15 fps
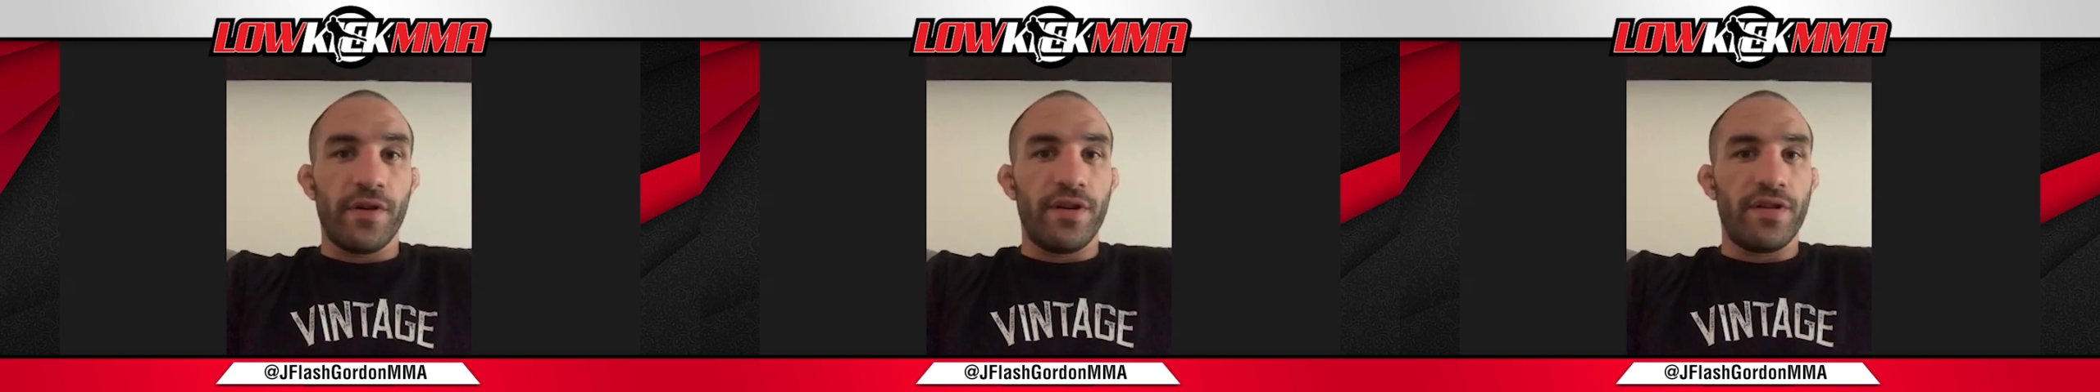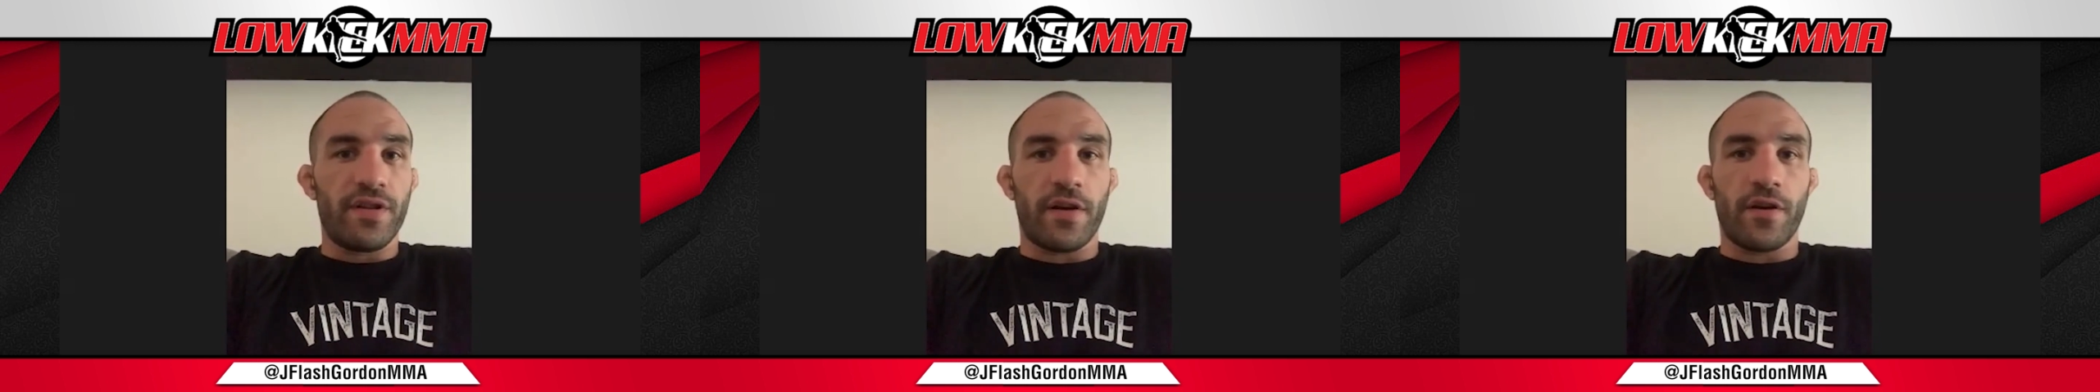
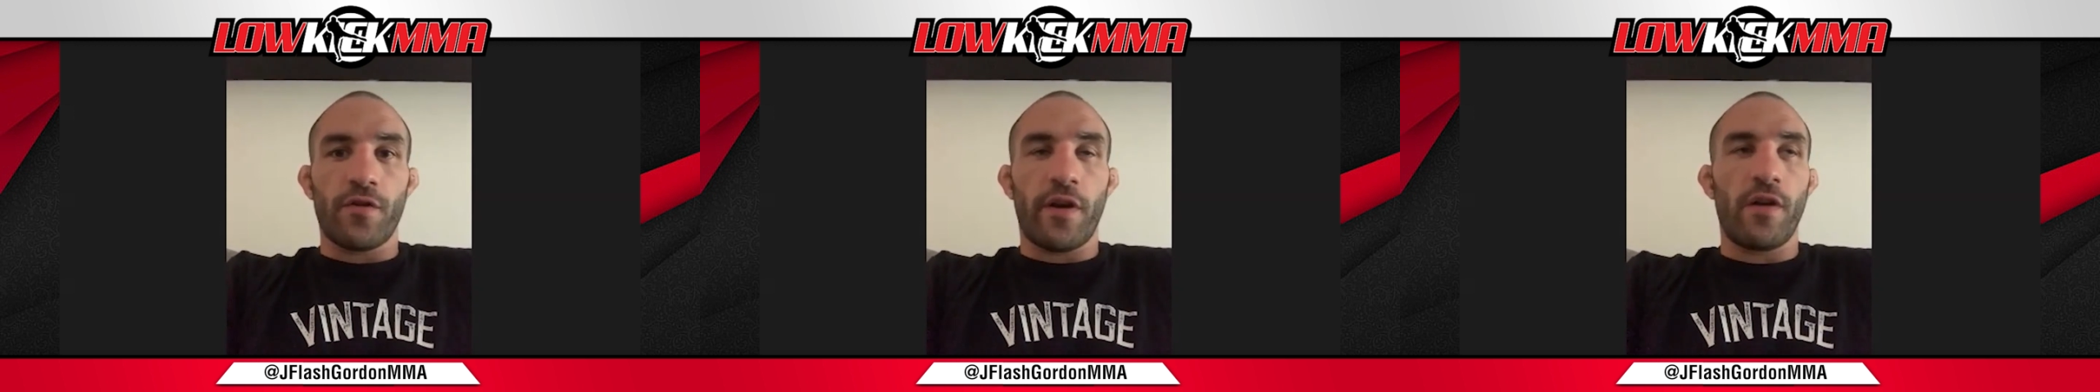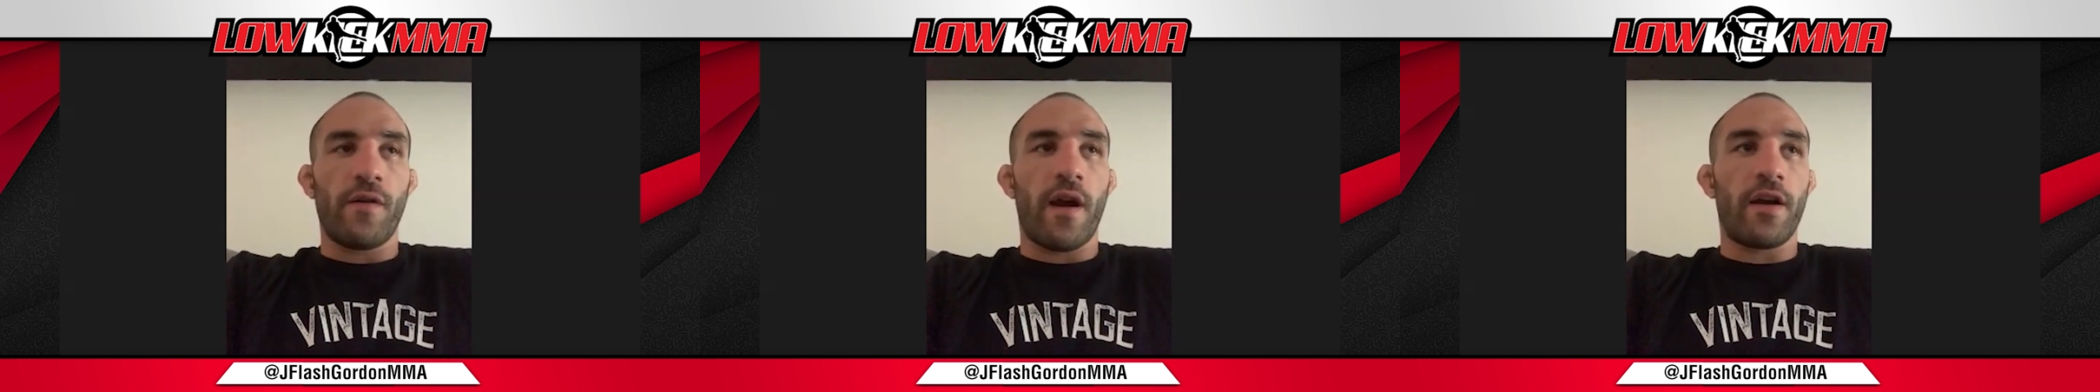He's got a
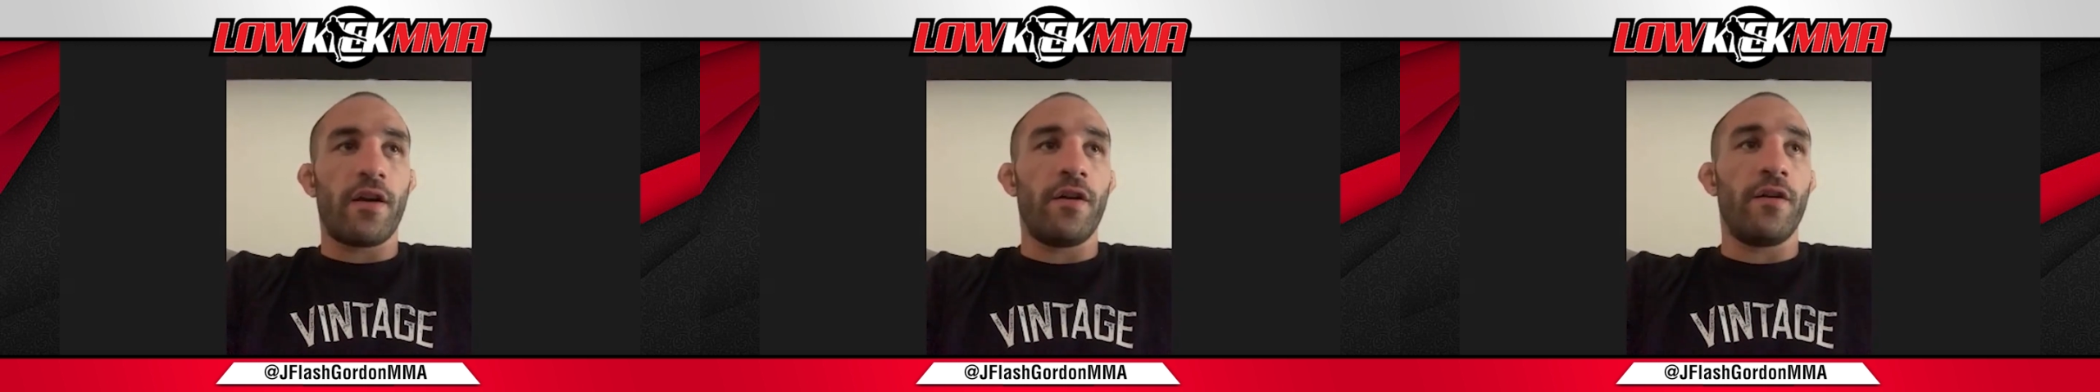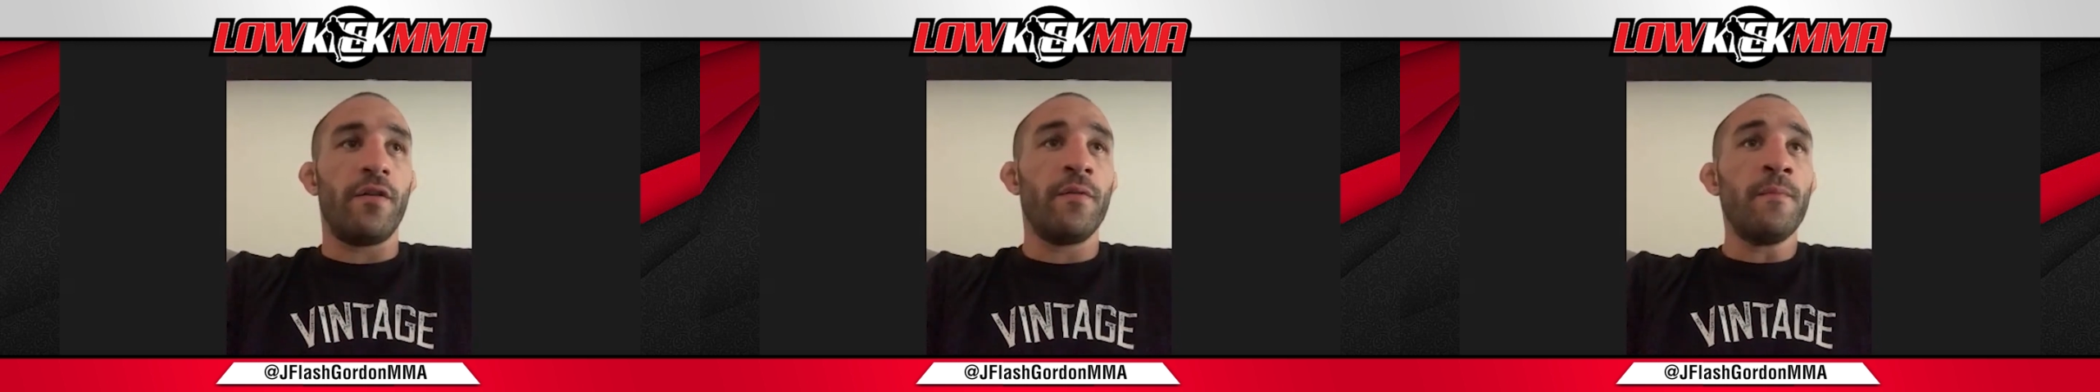great
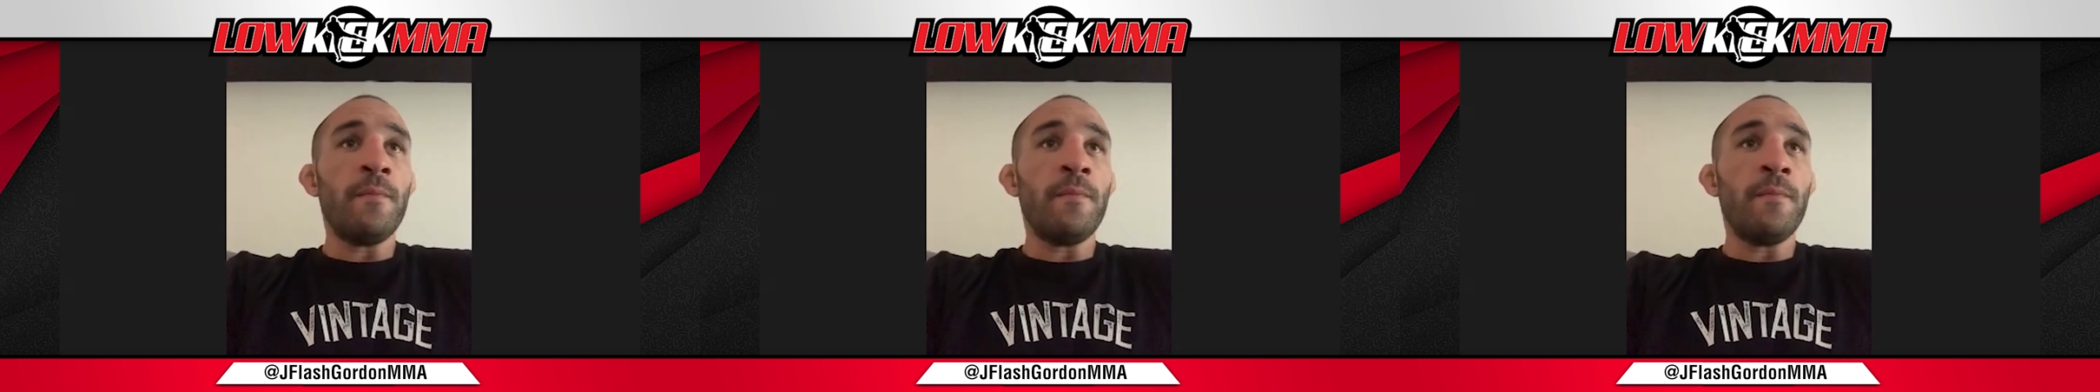record.